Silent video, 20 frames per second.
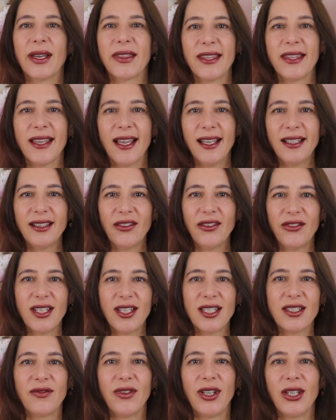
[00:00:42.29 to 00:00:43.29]
the end of
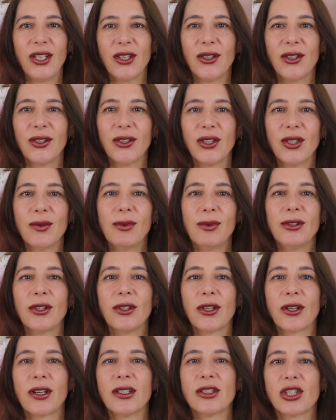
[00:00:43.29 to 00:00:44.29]
this video, you will
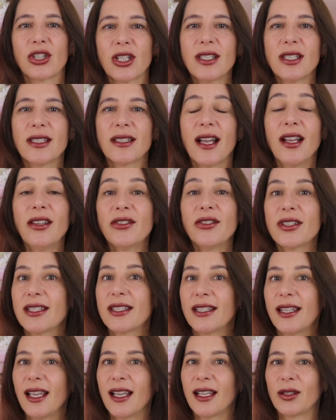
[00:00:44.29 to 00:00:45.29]
not just
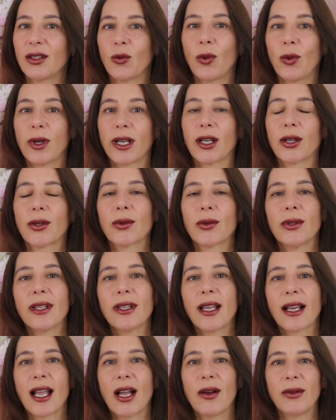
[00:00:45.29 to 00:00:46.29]
understand what accrual
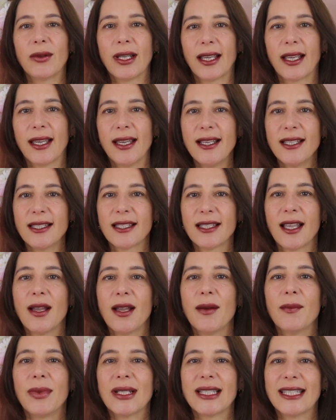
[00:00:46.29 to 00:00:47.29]
accounting is,
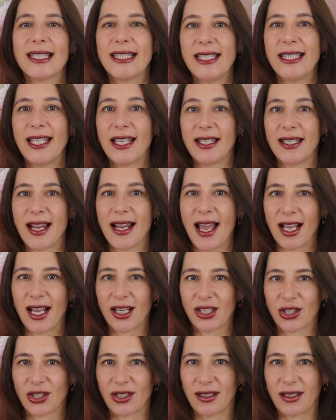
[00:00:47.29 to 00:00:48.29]
but see it in
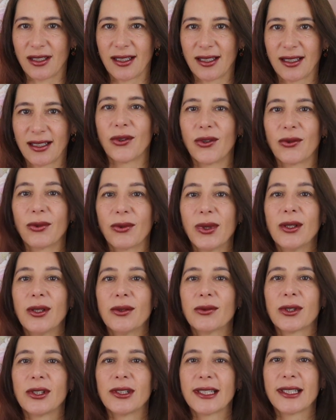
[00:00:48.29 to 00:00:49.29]
action through
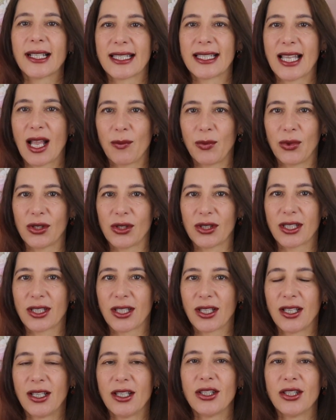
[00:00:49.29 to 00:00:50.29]
real-world examples.
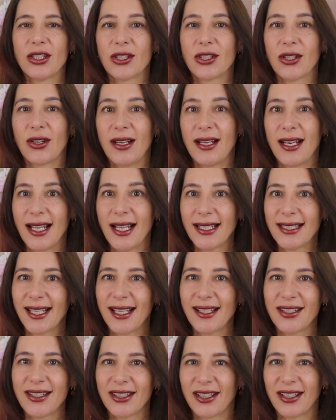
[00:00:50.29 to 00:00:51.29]
So let's
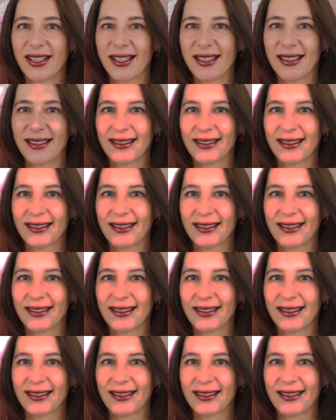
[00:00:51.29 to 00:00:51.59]
get started.